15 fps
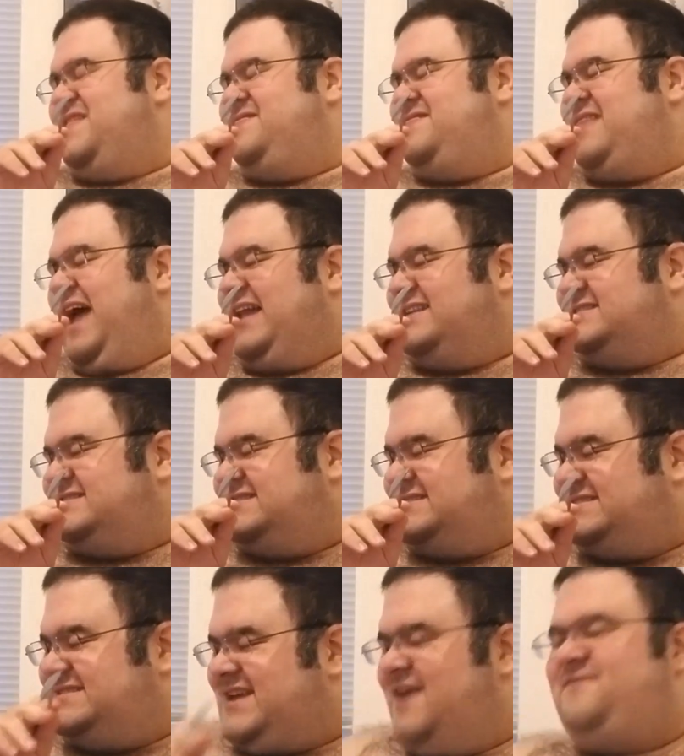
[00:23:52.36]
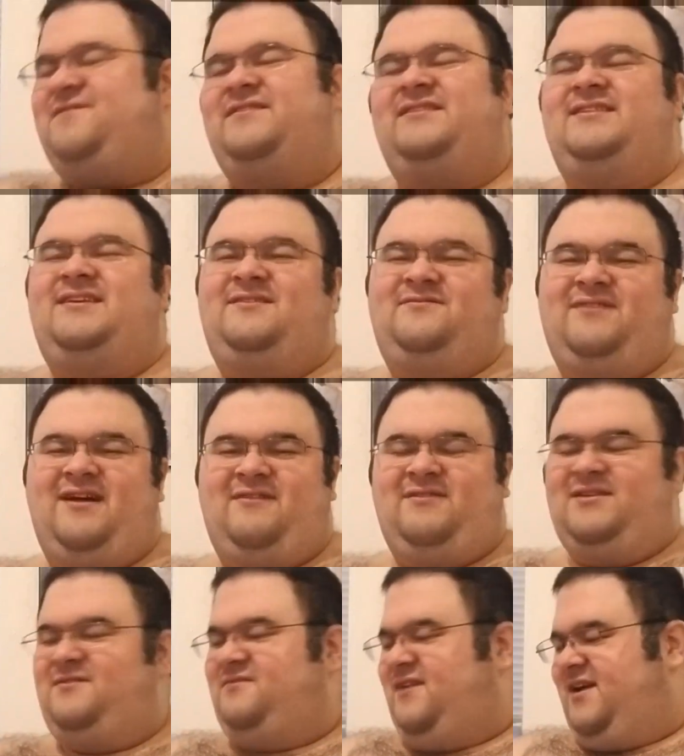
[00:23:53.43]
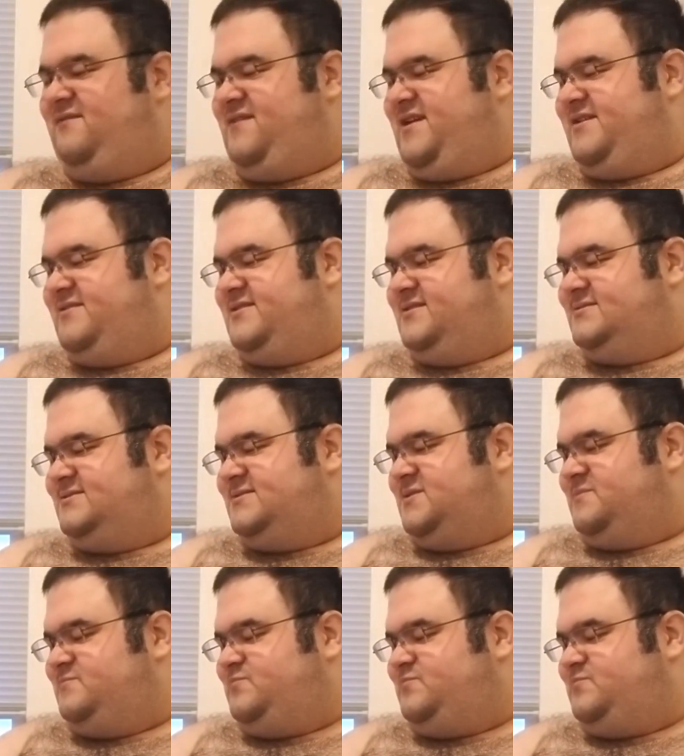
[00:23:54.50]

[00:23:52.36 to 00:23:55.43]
That is definitely 5 out of 5 Karens.